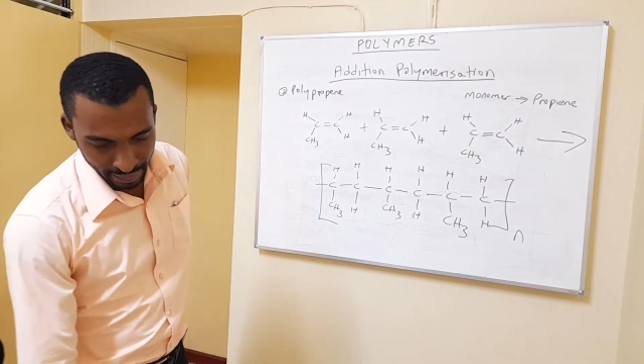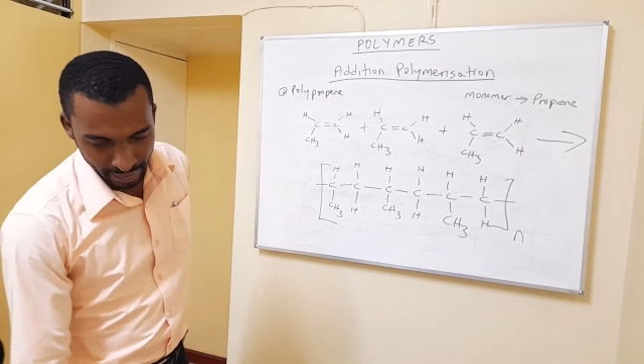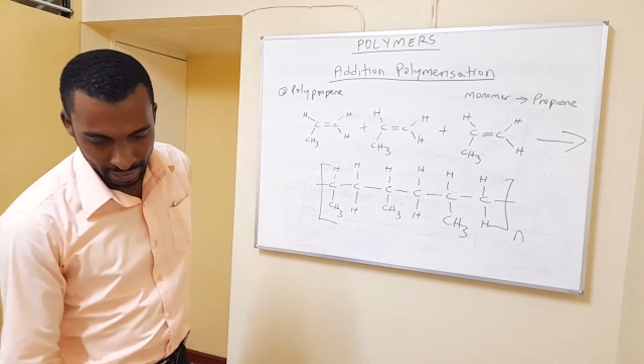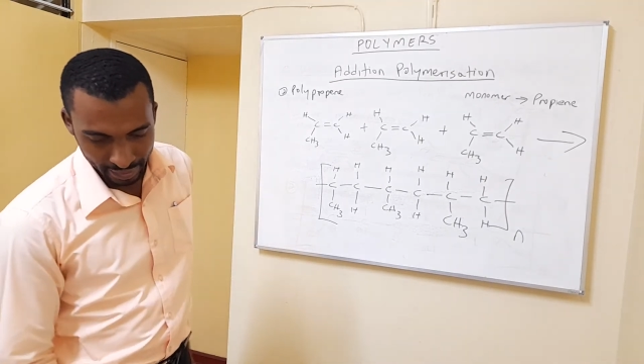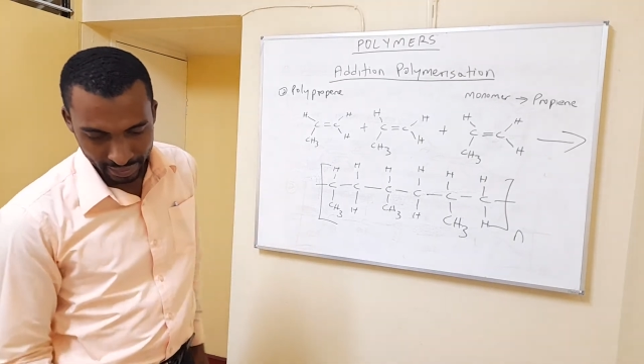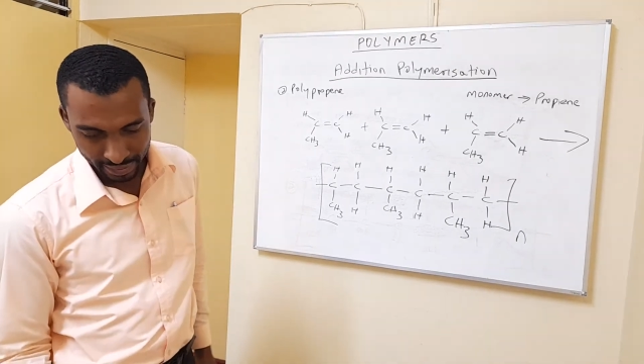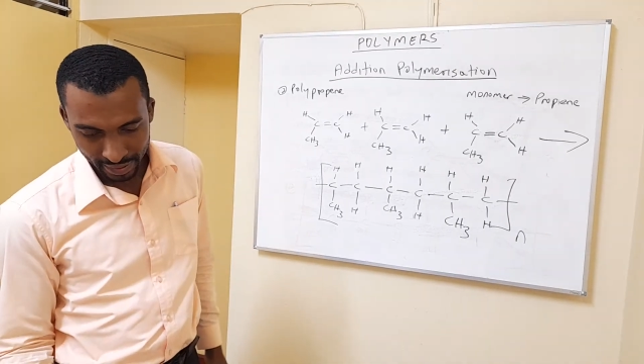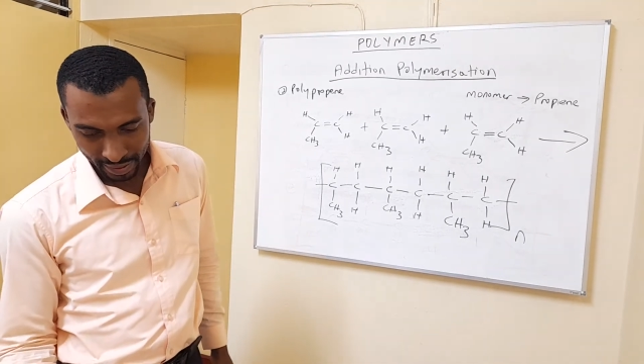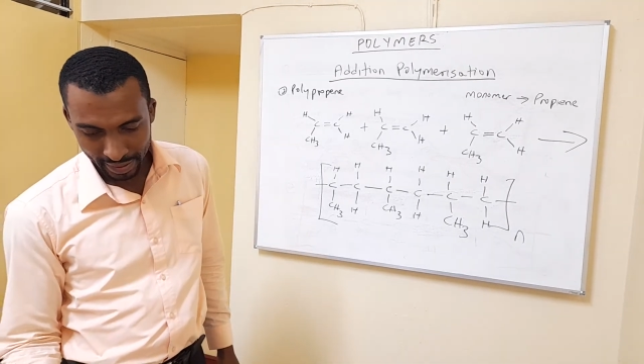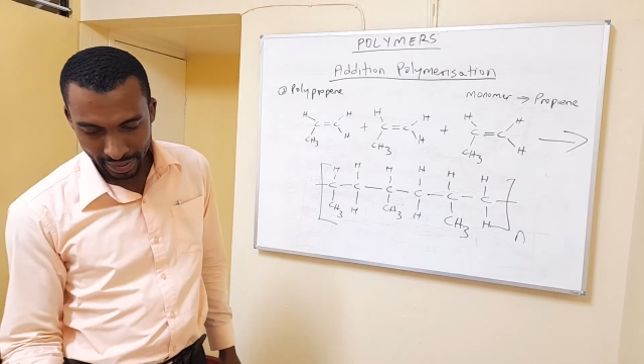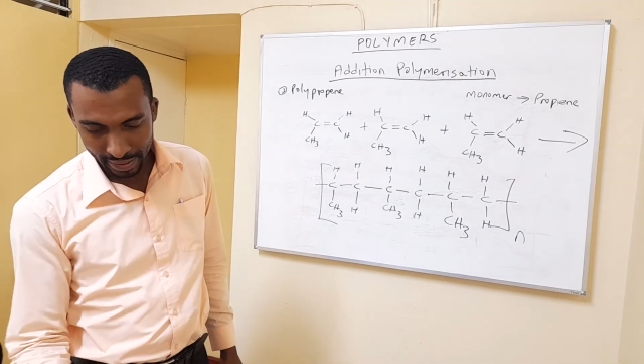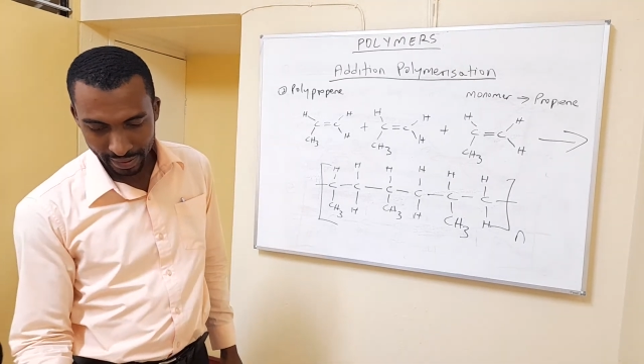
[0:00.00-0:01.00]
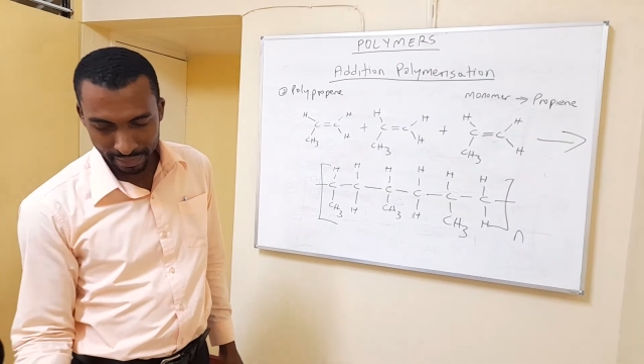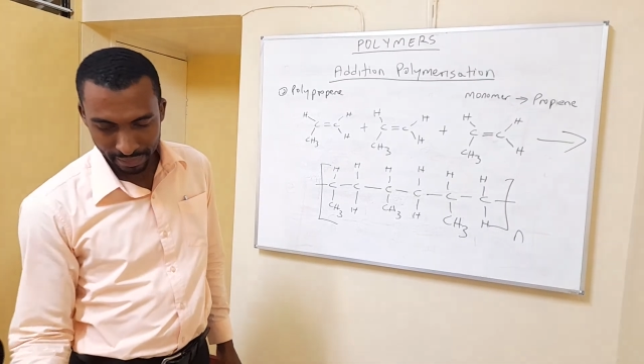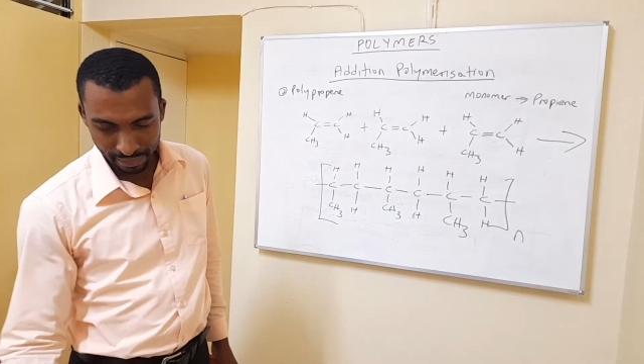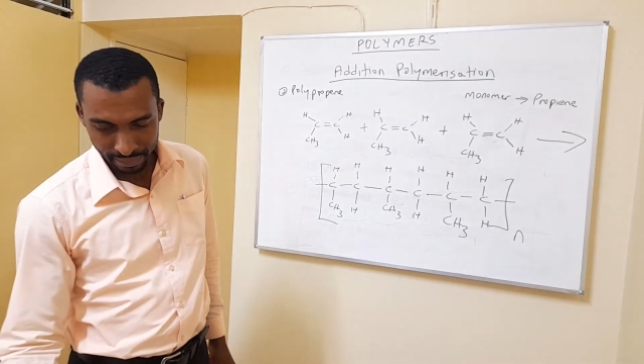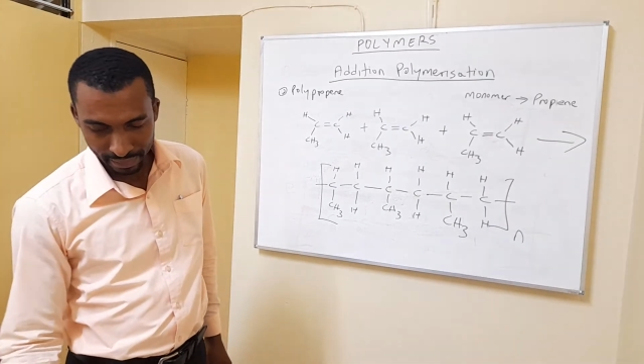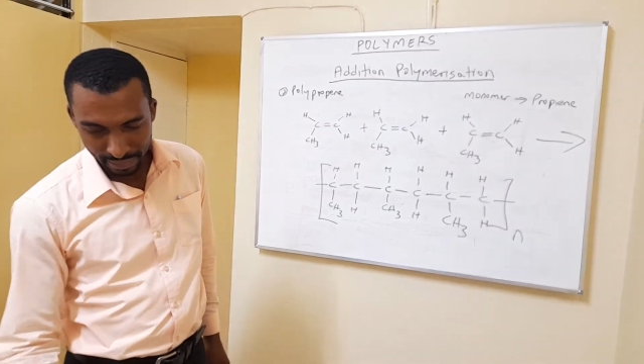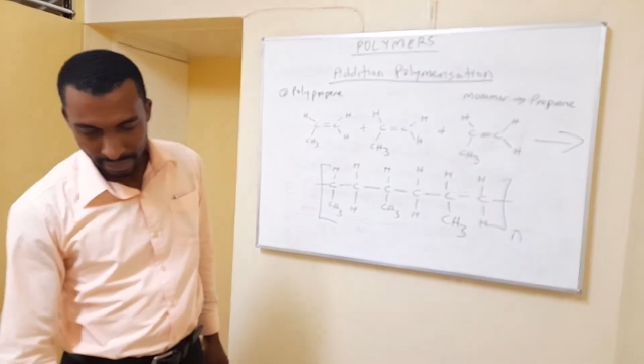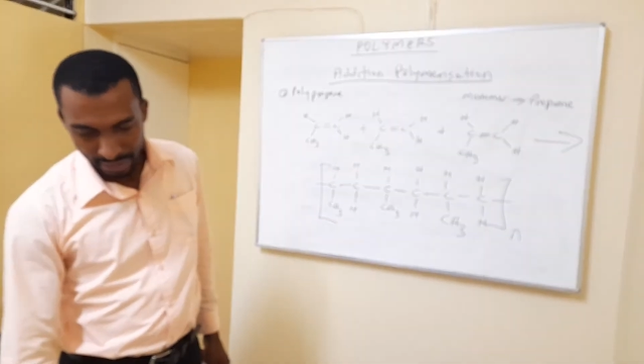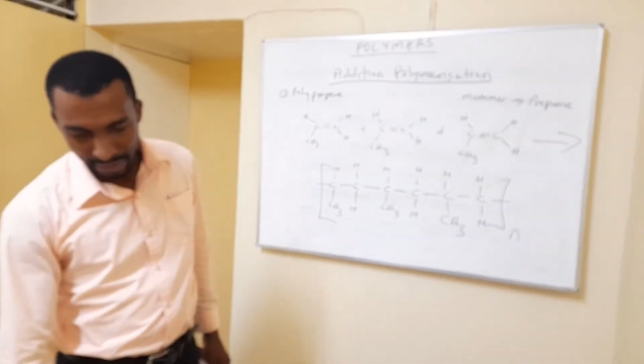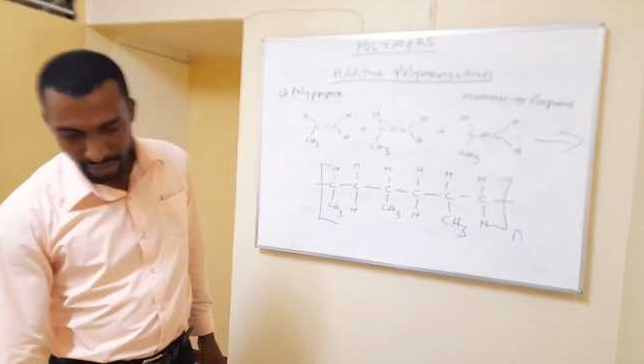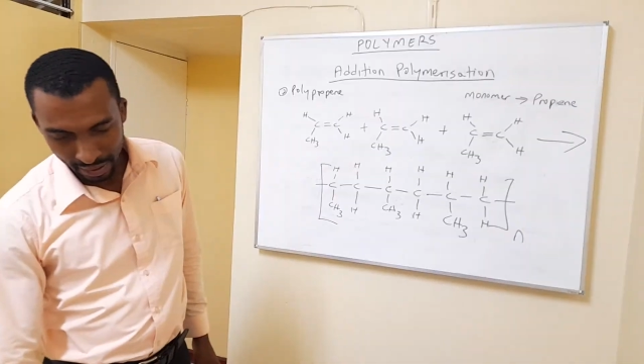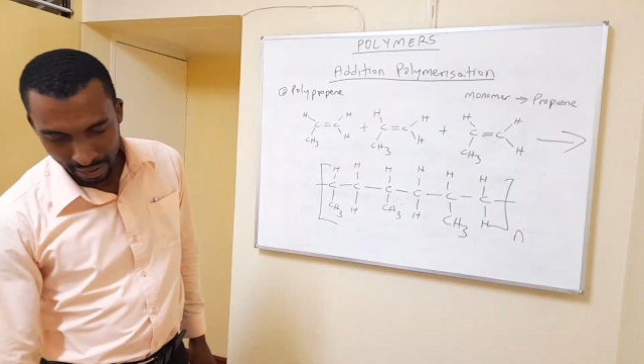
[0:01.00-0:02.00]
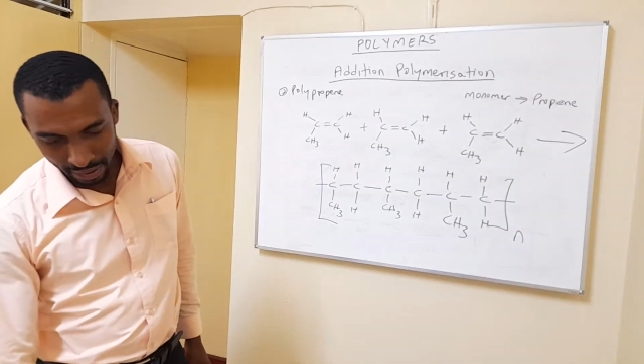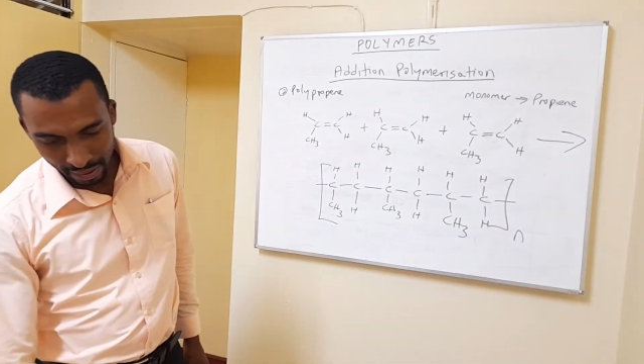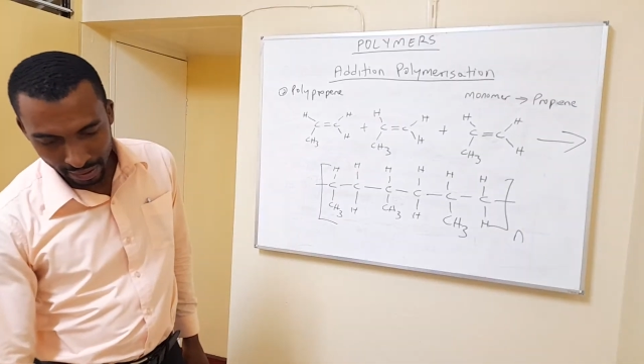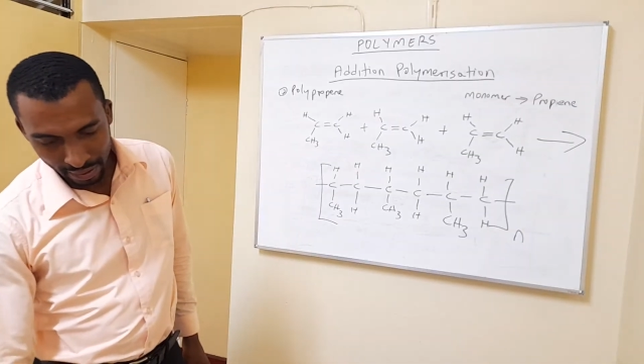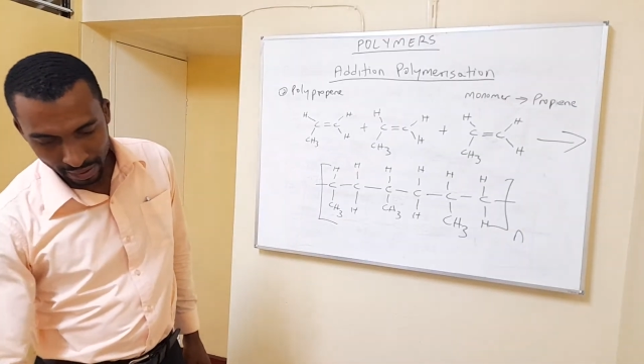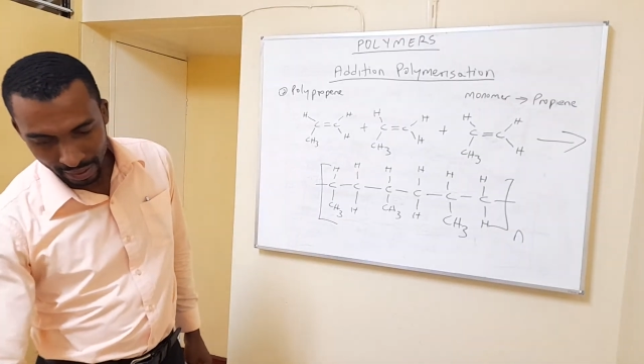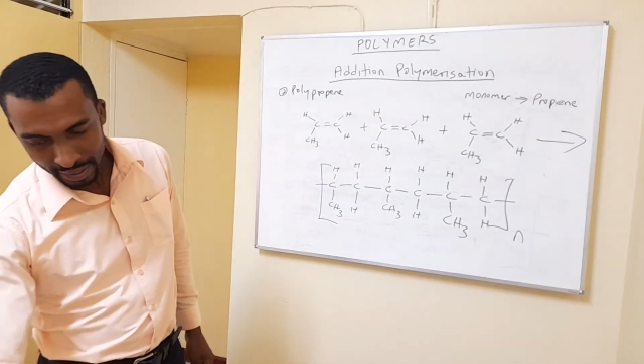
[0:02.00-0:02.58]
And again, all